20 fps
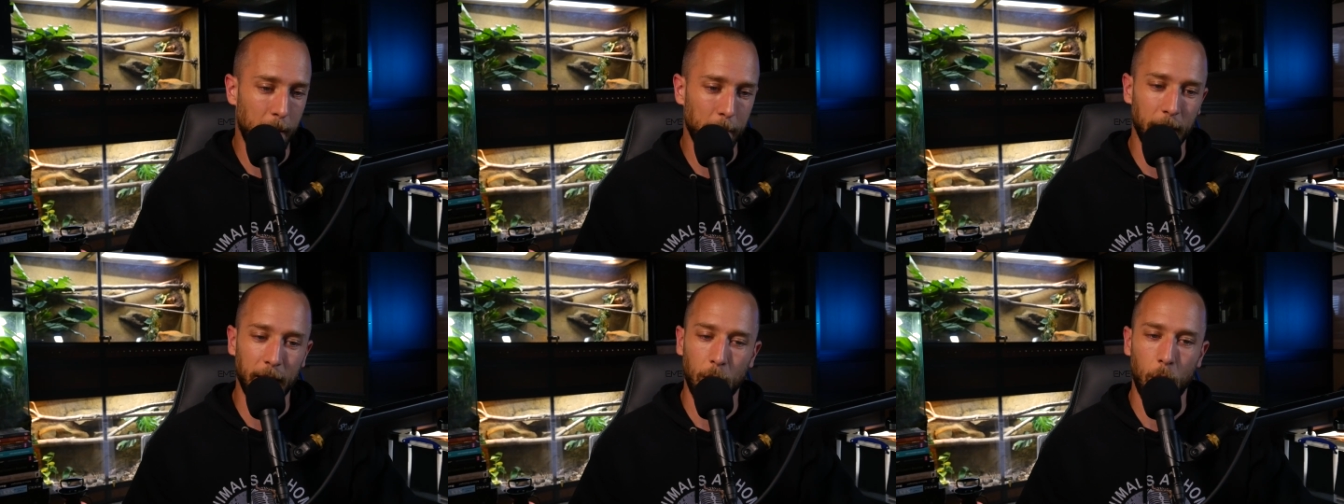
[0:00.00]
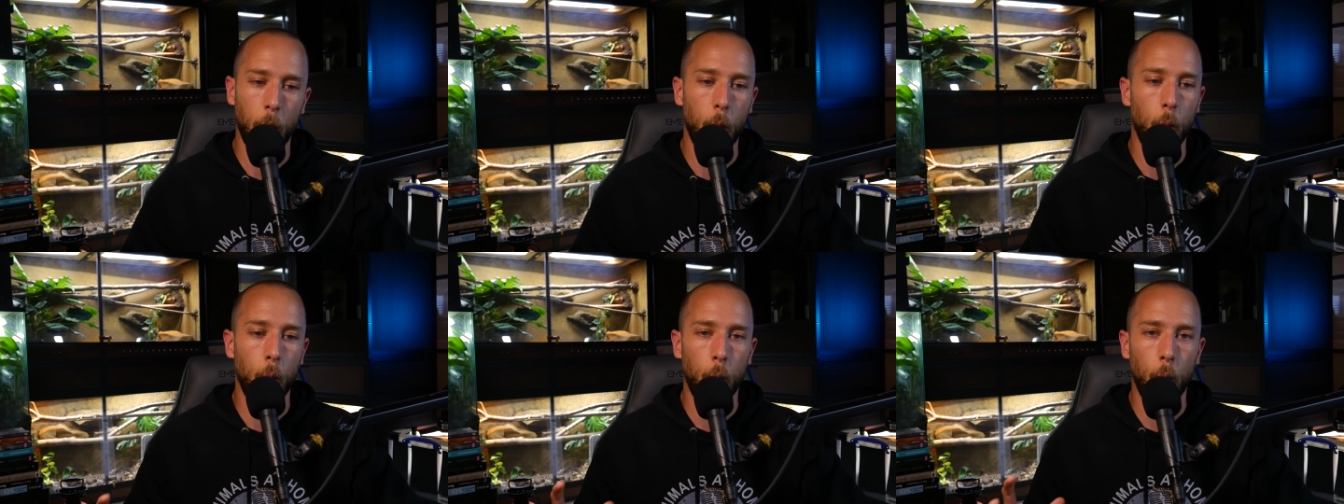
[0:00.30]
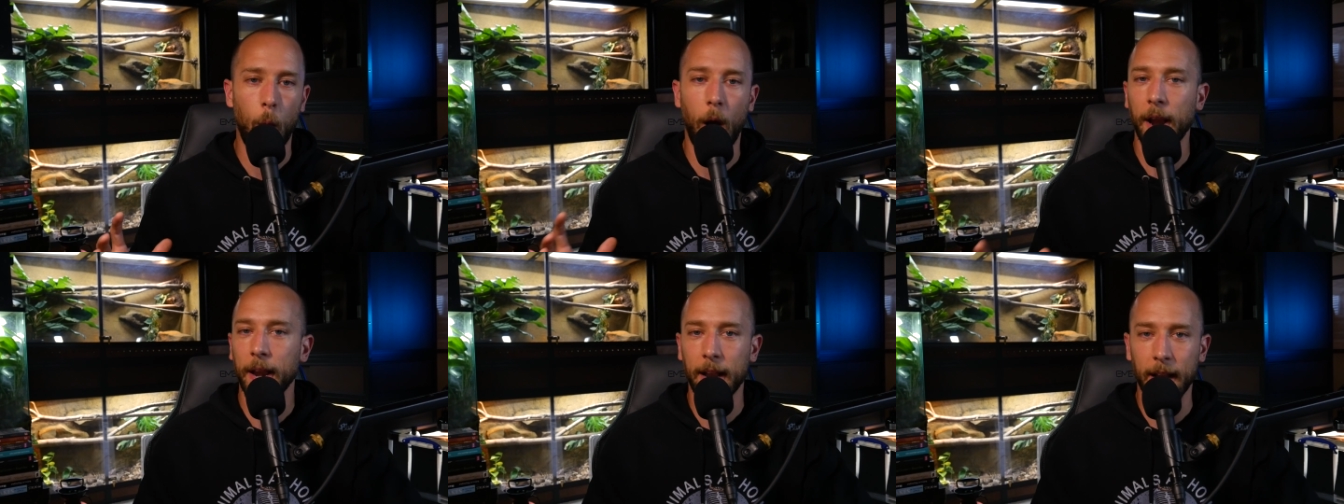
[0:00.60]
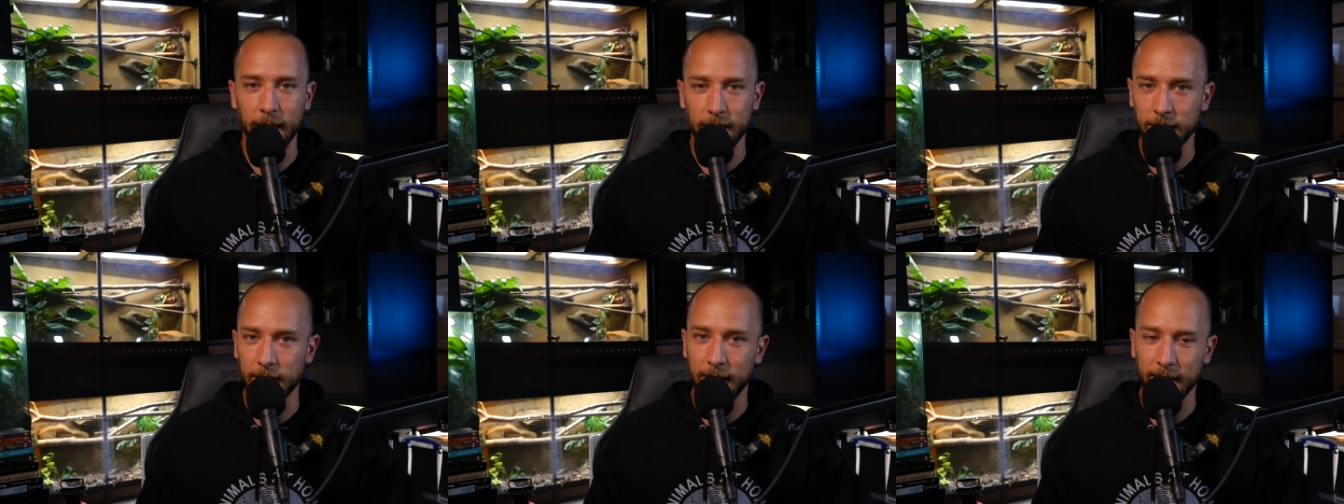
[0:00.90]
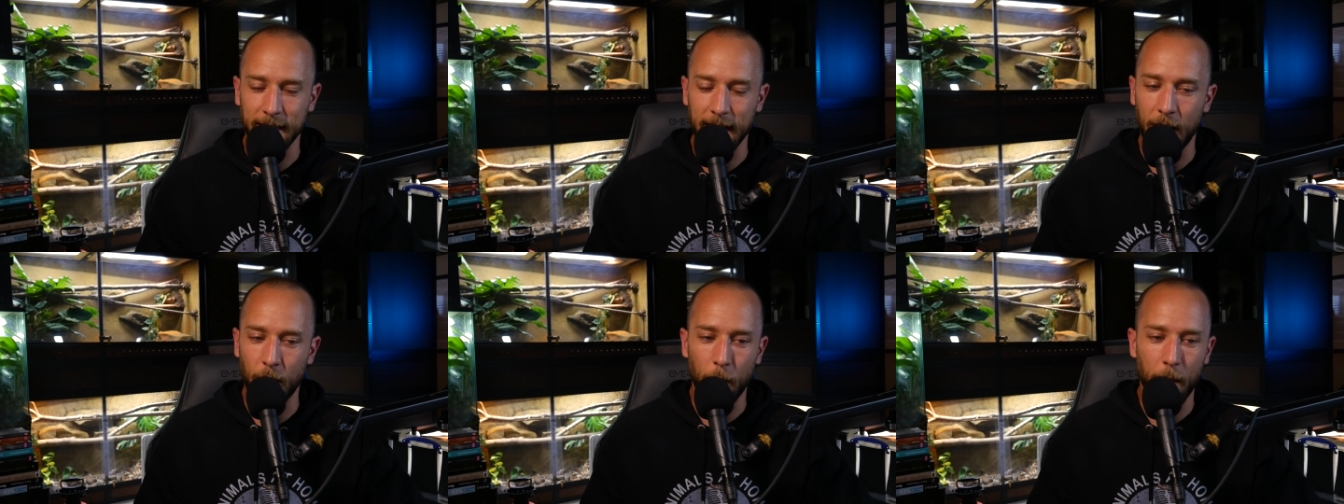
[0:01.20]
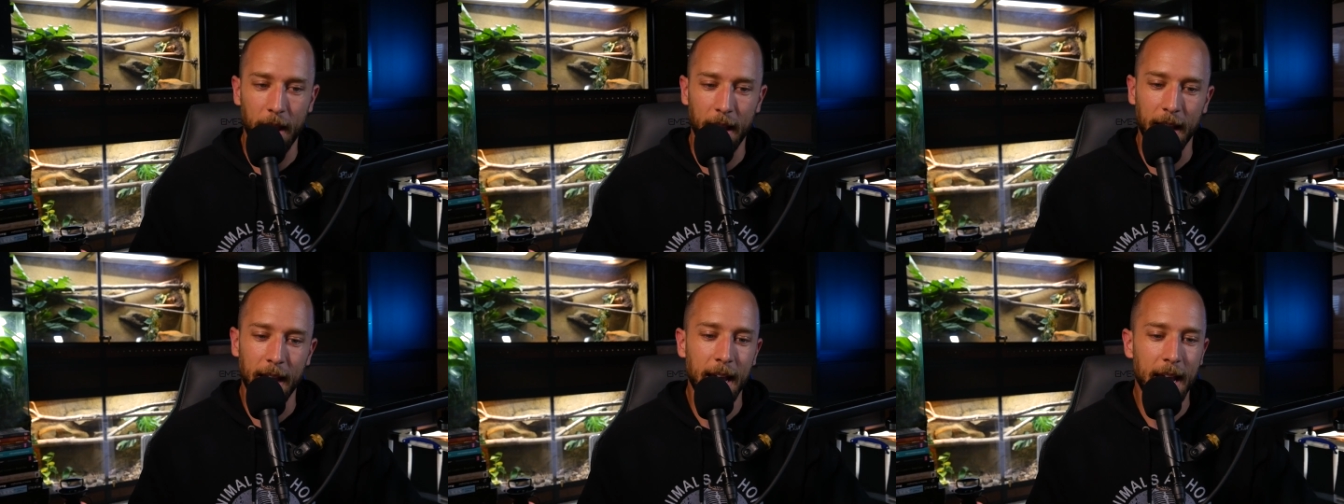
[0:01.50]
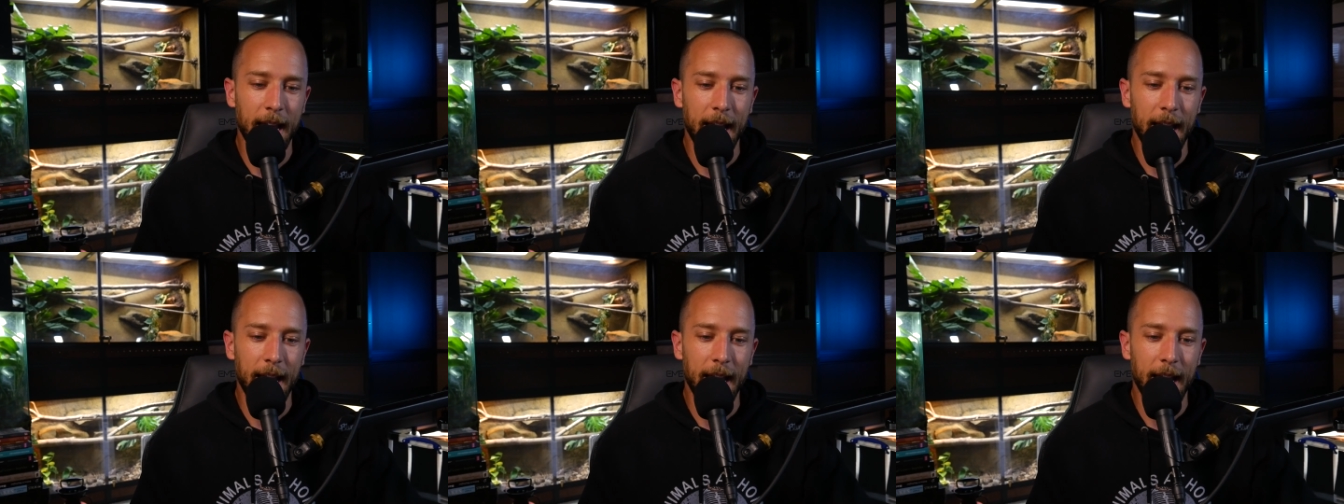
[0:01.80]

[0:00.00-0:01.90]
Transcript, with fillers: I'm like, why did I say it that way?